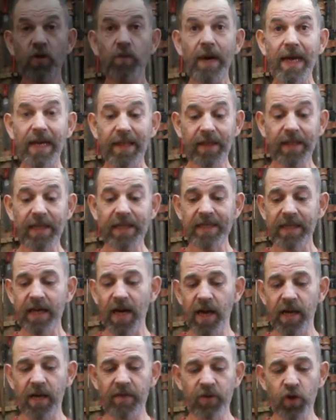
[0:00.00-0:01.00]
to make this
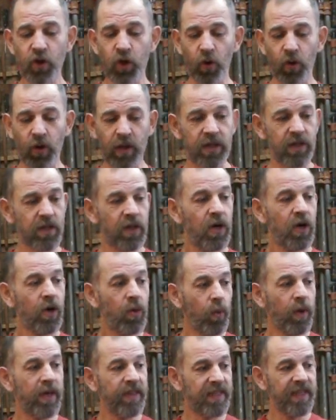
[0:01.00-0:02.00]
kind of a joint,
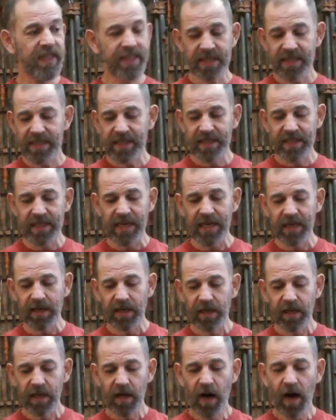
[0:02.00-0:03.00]
where this stick
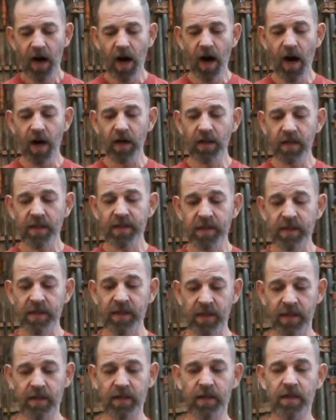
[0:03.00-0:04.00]

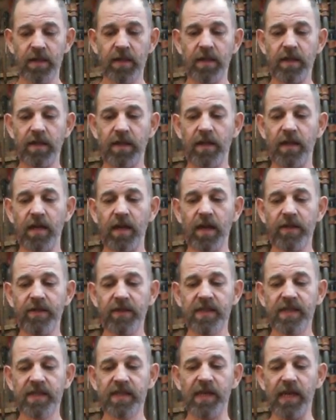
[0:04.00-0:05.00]
hugs the
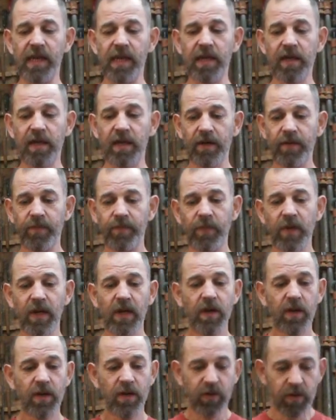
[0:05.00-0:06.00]
other stick,
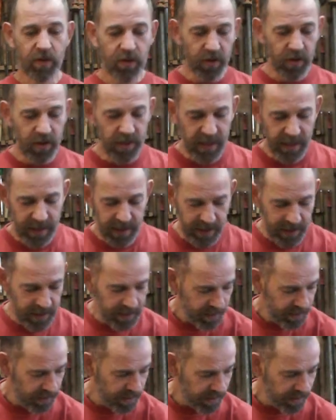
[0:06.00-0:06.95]
you're going to need